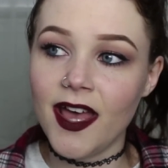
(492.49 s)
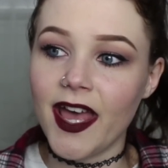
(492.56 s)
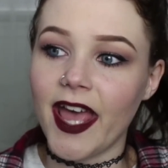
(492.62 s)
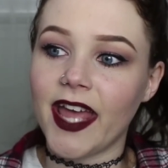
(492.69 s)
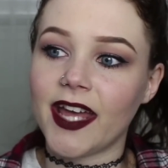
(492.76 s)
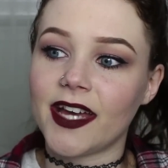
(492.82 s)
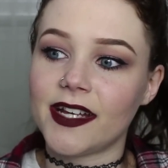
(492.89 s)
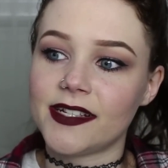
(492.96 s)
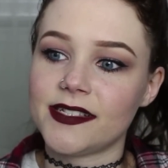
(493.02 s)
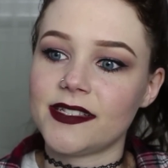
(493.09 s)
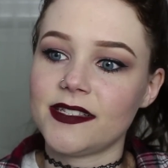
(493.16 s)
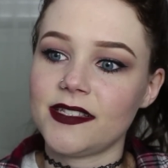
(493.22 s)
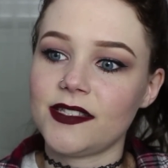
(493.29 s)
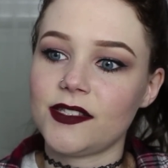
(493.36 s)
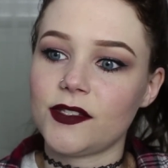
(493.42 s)
And
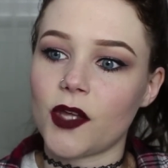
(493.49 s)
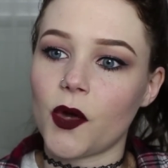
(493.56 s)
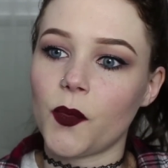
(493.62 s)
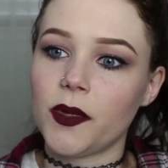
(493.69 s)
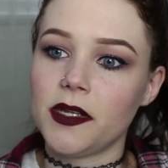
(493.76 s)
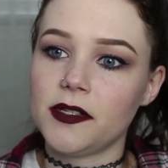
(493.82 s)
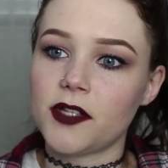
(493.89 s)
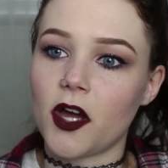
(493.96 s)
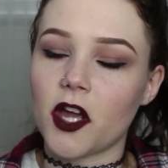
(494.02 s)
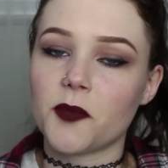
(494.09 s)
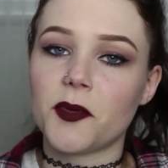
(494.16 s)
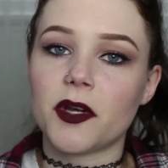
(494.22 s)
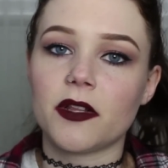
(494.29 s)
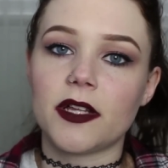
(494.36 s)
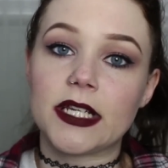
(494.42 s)
so we talk
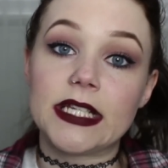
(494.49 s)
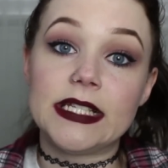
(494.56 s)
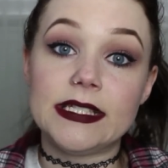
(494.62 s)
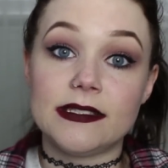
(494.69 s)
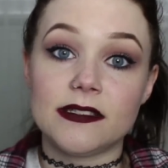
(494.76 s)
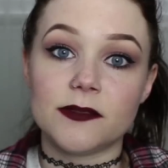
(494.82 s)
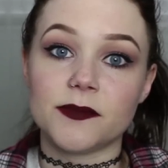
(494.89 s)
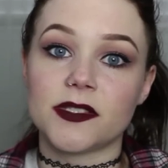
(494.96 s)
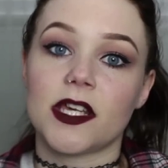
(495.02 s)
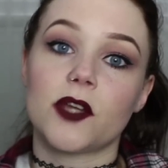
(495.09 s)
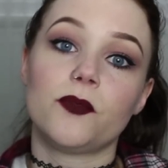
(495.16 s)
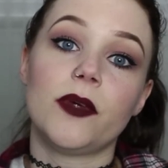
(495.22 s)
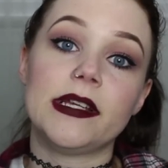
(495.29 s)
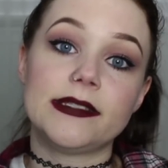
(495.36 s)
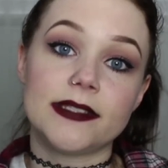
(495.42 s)
about a lot of isms like
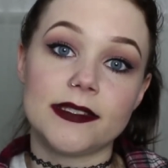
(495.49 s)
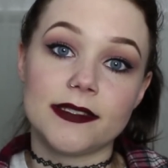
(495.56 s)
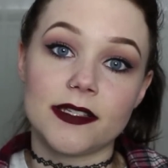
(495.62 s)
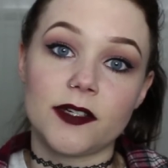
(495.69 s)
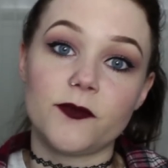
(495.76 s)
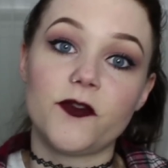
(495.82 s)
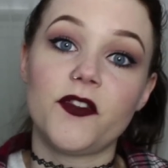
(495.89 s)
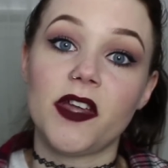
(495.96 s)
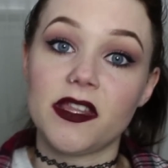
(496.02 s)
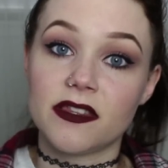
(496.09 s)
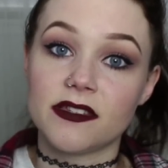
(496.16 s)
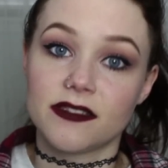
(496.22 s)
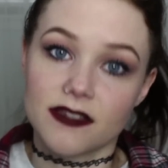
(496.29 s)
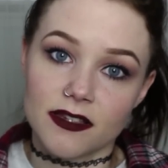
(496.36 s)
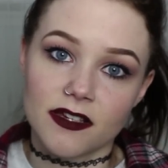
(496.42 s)
racism,
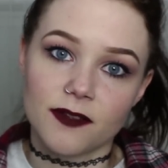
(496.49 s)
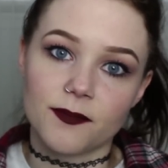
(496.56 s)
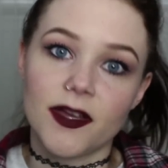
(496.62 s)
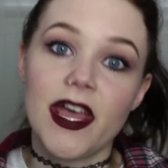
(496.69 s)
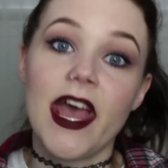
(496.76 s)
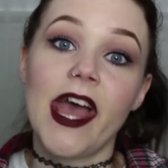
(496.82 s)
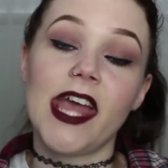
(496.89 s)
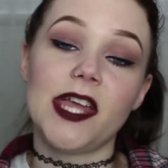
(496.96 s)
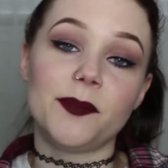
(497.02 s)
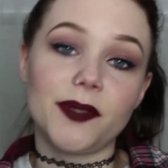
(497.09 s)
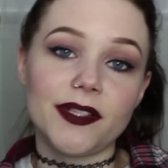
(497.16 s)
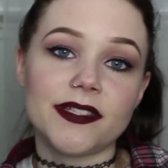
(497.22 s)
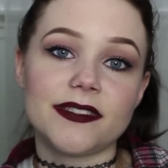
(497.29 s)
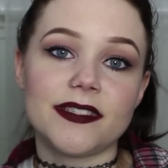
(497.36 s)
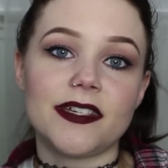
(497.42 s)
faithism,
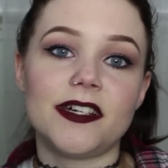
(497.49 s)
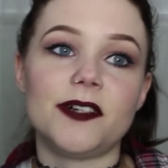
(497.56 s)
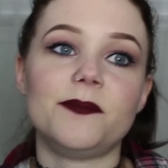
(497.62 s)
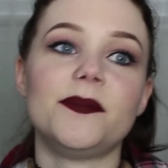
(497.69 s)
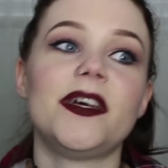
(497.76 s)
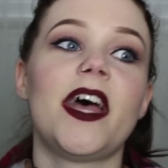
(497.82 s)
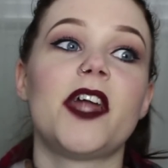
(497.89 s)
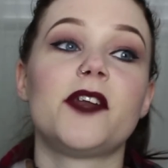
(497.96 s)
ableism,